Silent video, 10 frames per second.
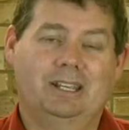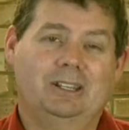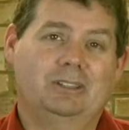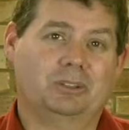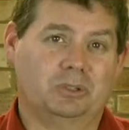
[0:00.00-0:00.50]

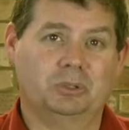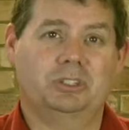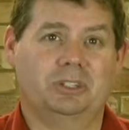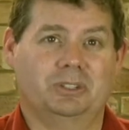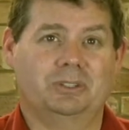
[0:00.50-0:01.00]
The good
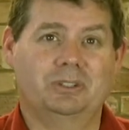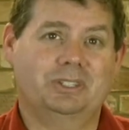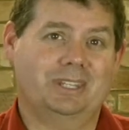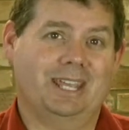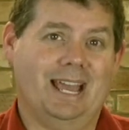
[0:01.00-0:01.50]

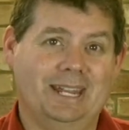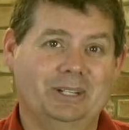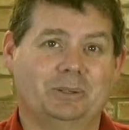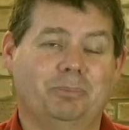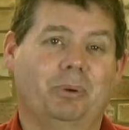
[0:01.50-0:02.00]
news, the
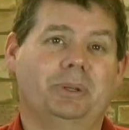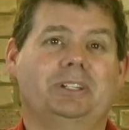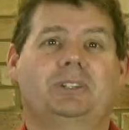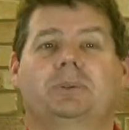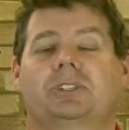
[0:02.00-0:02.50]
article
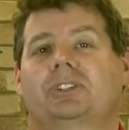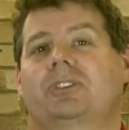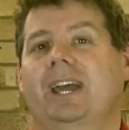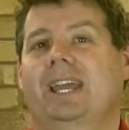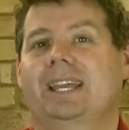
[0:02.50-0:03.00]
pointed to
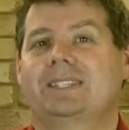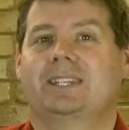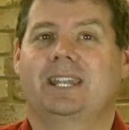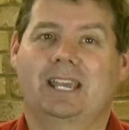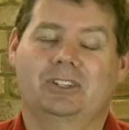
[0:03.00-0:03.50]
Australia as a
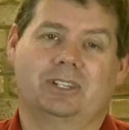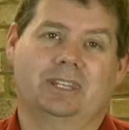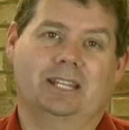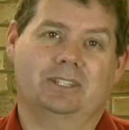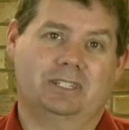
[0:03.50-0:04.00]
nation
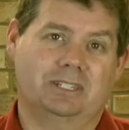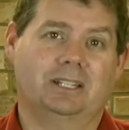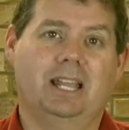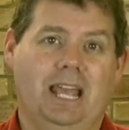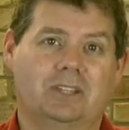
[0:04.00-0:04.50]
that
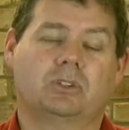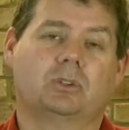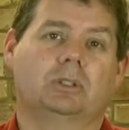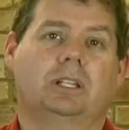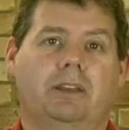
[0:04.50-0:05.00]
still has
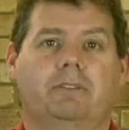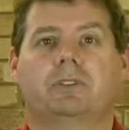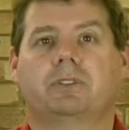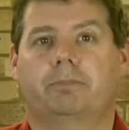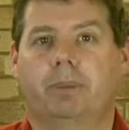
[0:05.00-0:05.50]
good
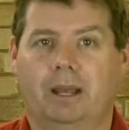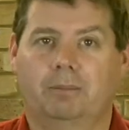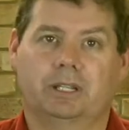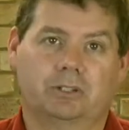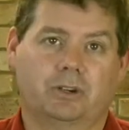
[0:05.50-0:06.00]
levels of
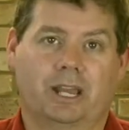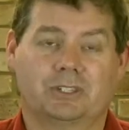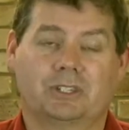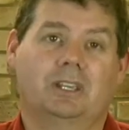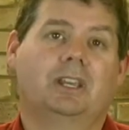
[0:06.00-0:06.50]
public
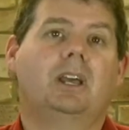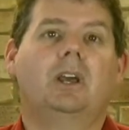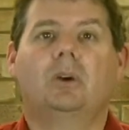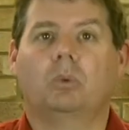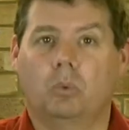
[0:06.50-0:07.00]
trust.
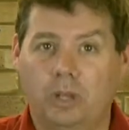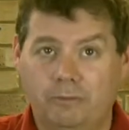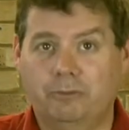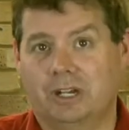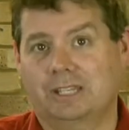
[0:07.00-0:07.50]

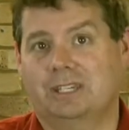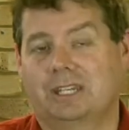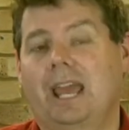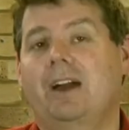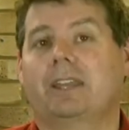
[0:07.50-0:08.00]
We've trusted
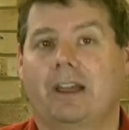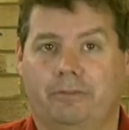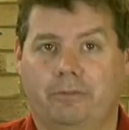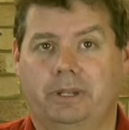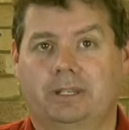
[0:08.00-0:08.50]
our
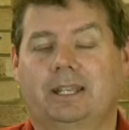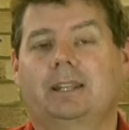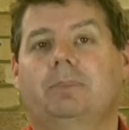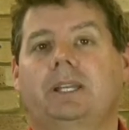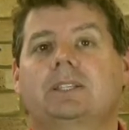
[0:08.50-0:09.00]
government
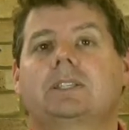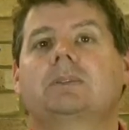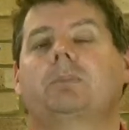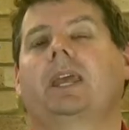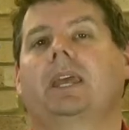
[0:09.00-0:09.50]
and been
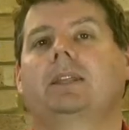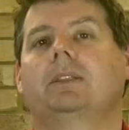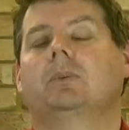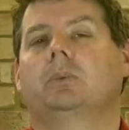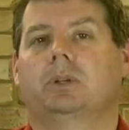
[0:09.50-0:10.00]
spared
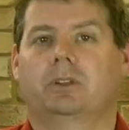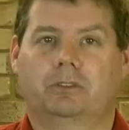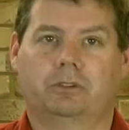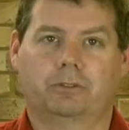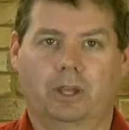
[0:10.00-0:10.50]
the
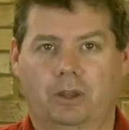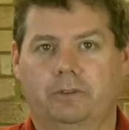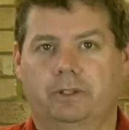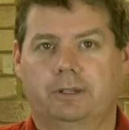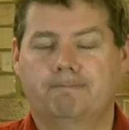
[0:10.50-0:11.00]
worst of
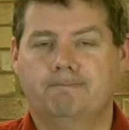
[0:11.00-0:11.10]
COVID.